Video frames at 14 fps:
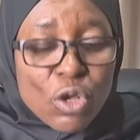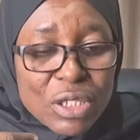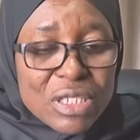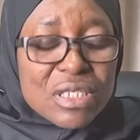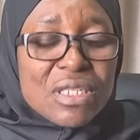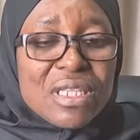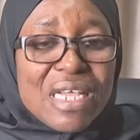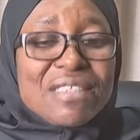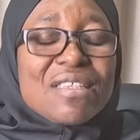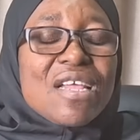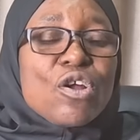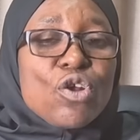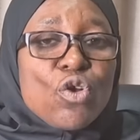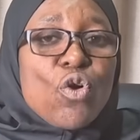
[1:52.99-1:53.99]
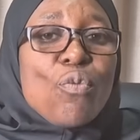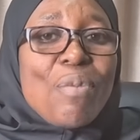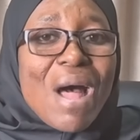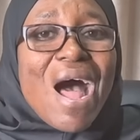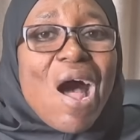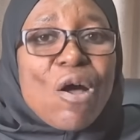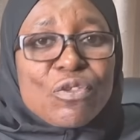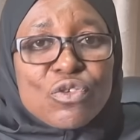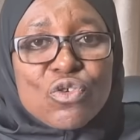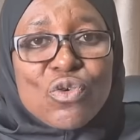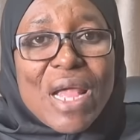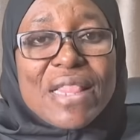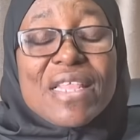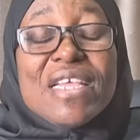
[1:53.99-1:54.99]
Until there's a global
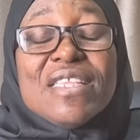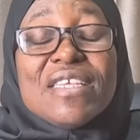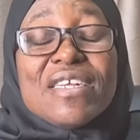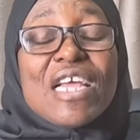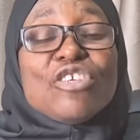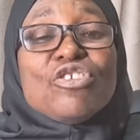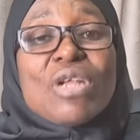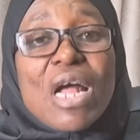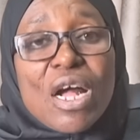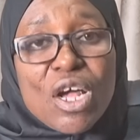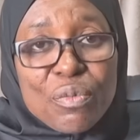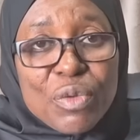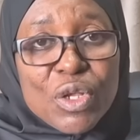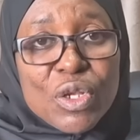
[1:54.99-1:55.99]
outcry, the international